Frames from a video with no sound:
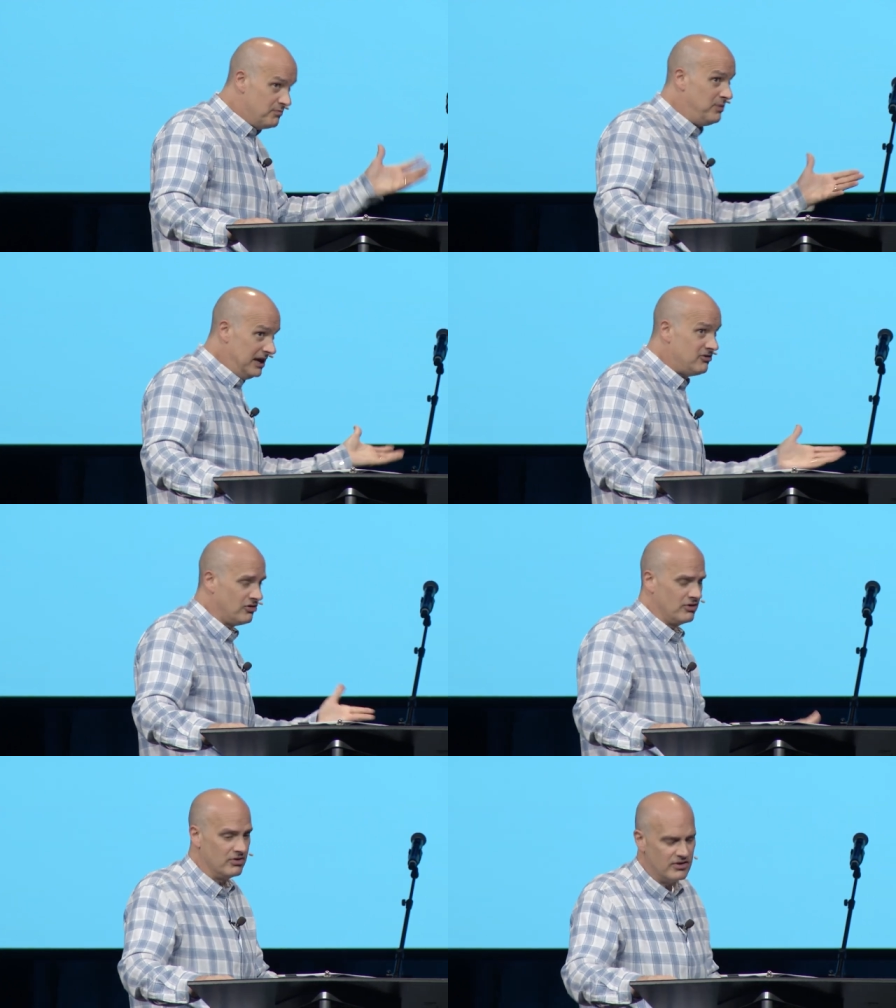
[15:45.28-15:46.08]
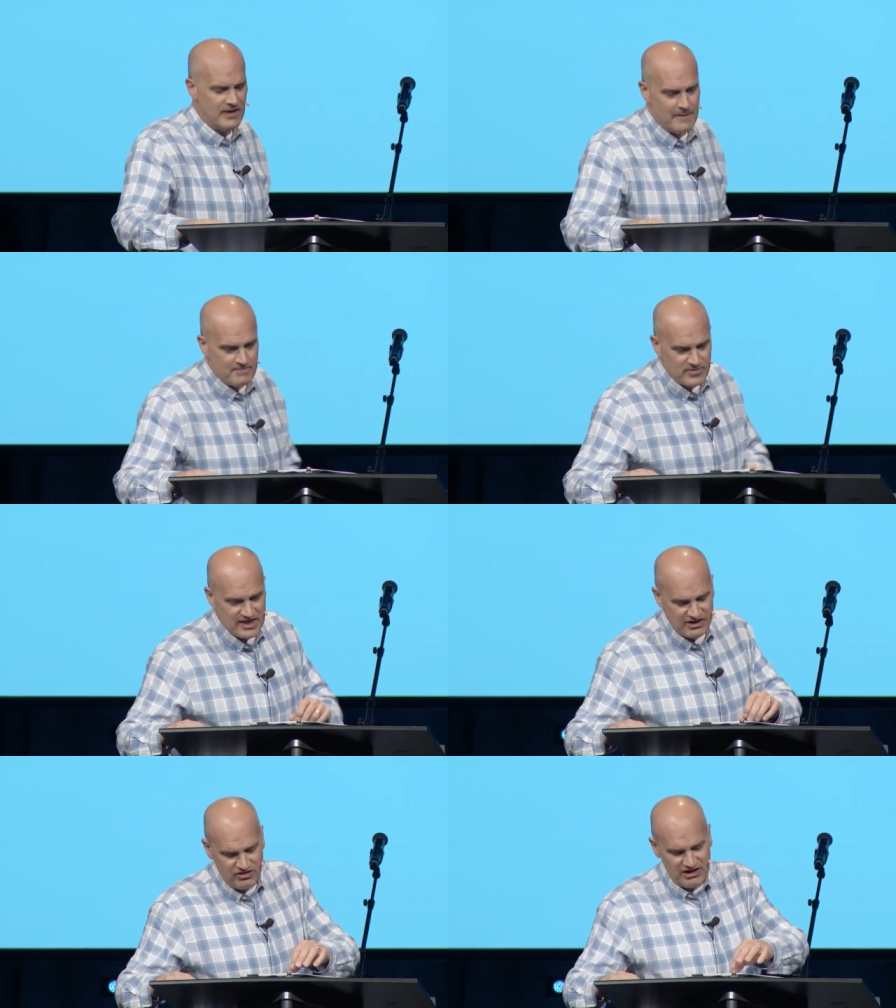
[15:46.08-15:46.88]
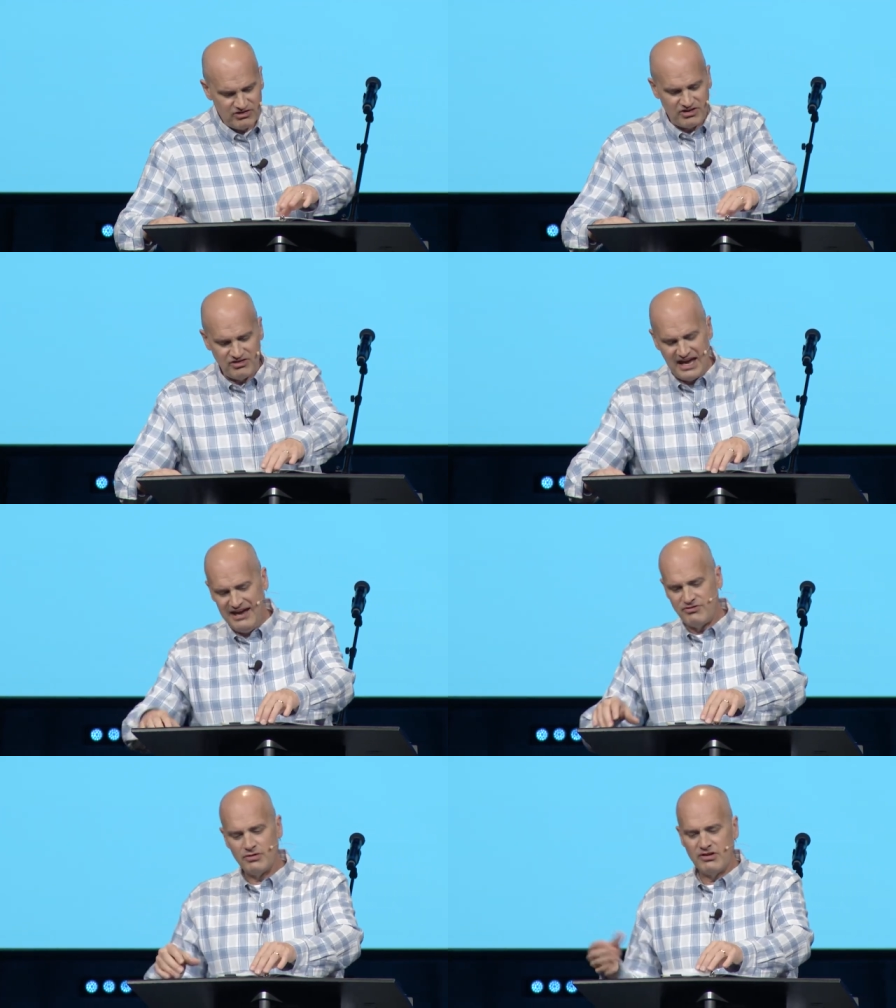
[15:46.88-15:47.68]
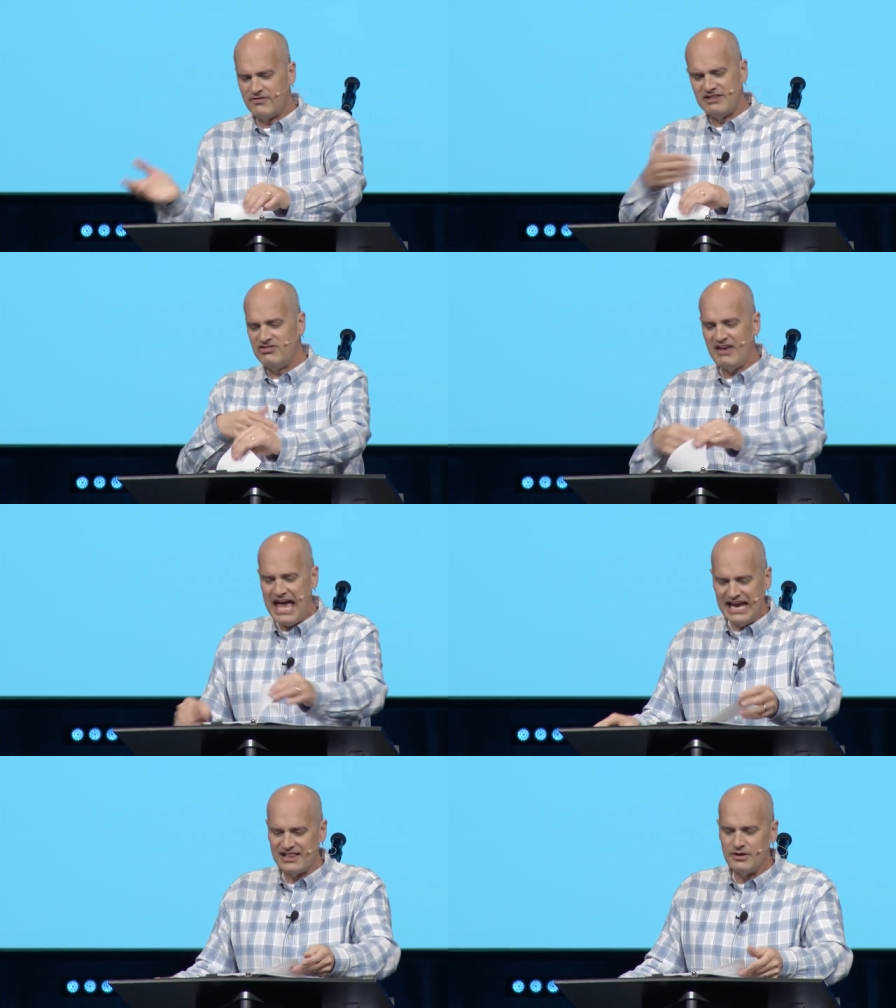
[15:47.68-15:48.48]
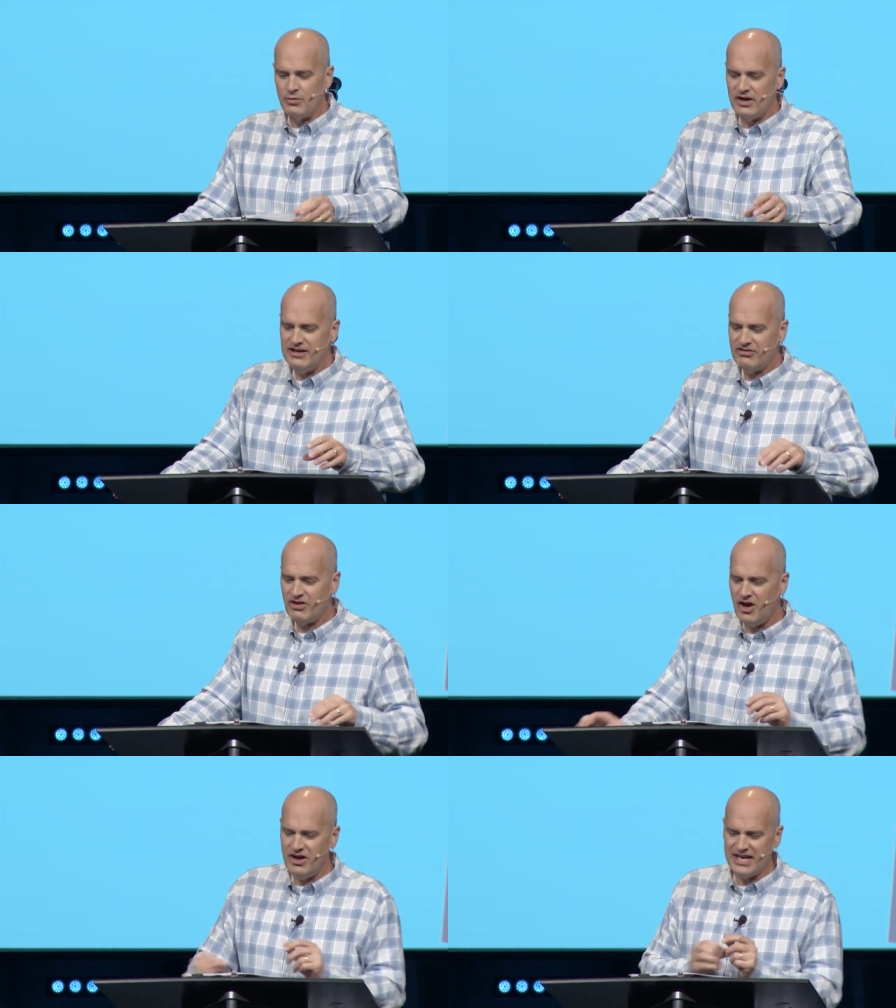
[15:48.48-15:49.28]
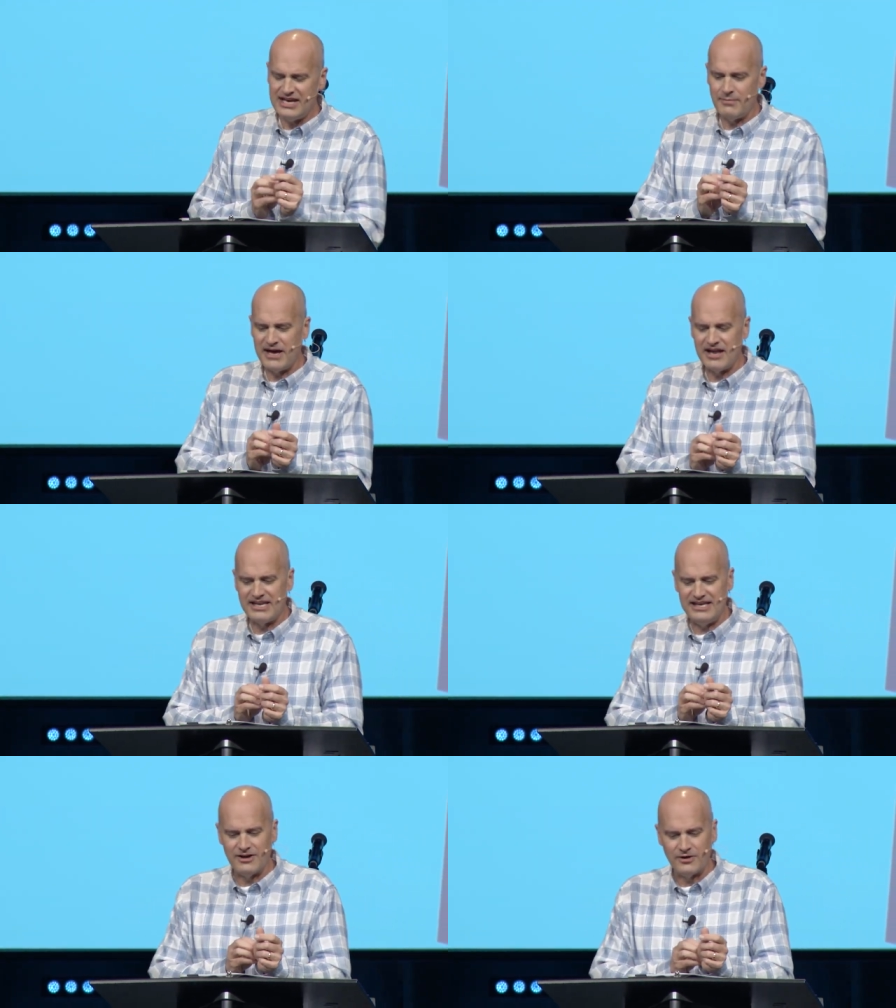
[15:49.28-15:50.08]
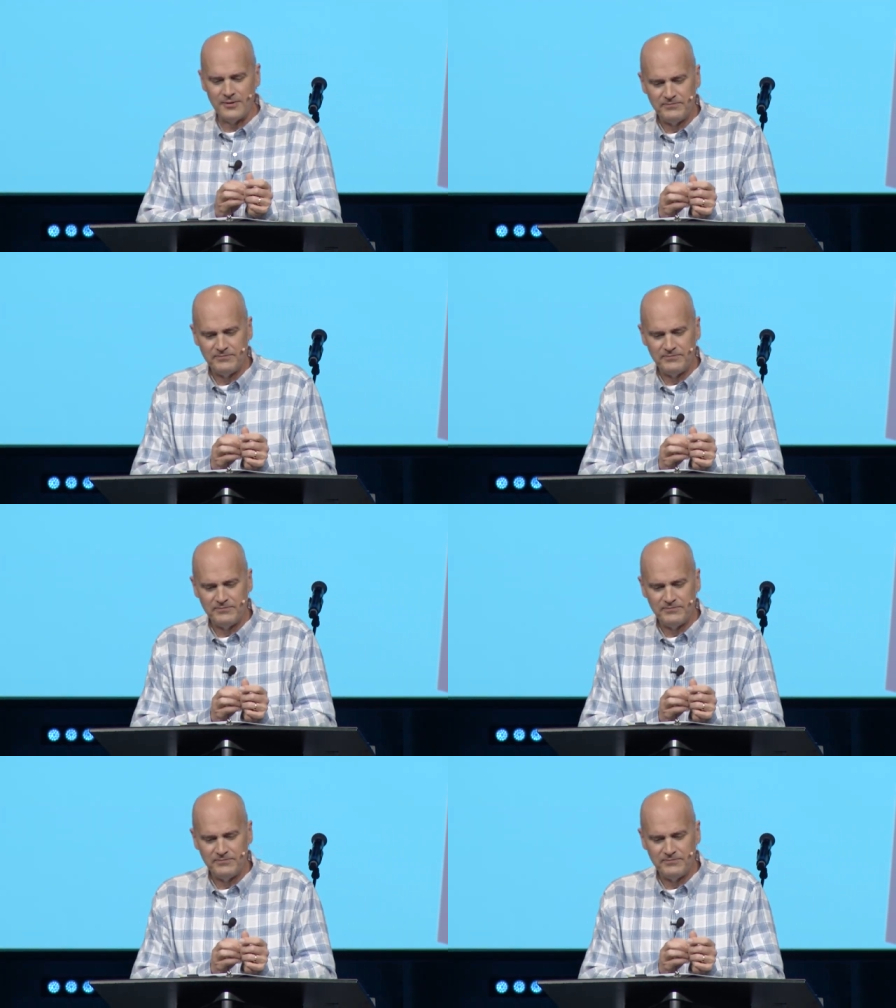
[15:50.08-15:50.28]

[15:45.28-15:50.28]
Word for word: picture that Jesus gave to us of exactly what he's talking about here.